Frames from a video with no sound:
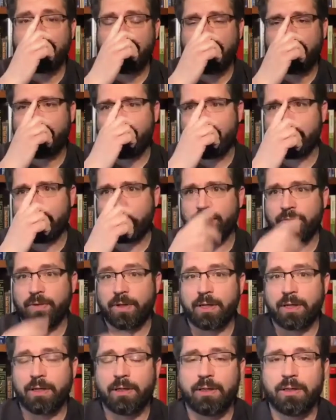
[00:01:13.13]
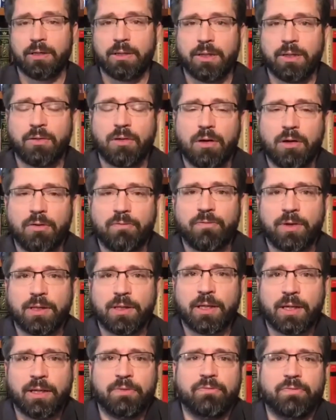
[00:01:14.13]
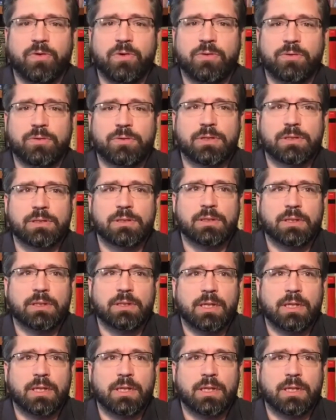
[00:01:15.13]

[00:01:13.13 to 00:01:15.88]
of all of the, you know, our frontline folks.